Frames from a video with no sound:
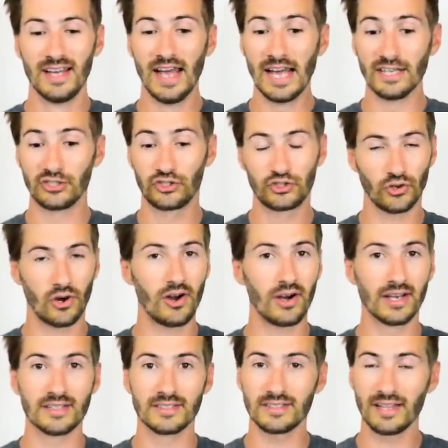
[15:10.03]
as
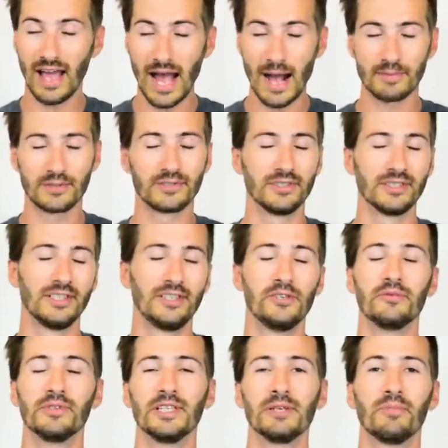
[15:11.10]
strong as absolutely
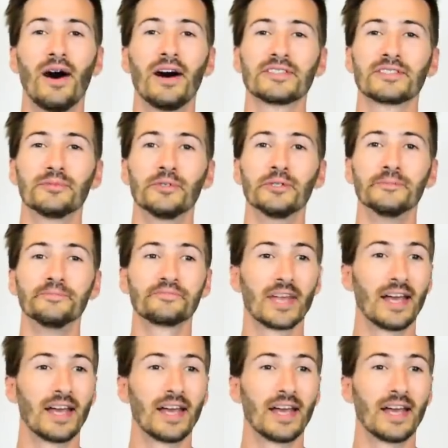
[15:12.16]
humanly possible.